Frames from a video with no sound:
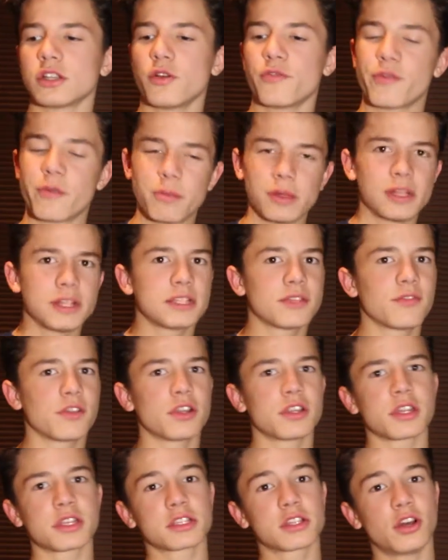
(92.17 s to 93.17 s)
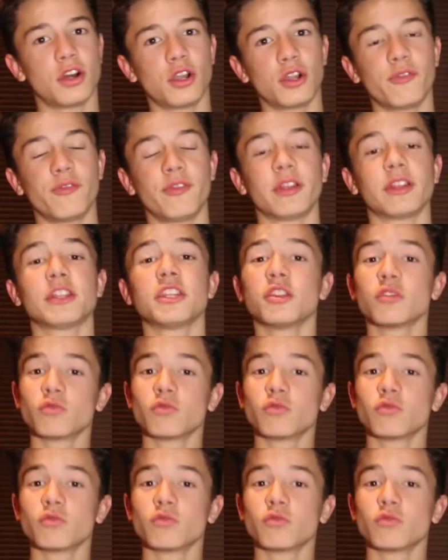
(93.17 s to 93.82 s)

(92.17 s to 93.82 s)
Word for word: over millions of years, this carving, the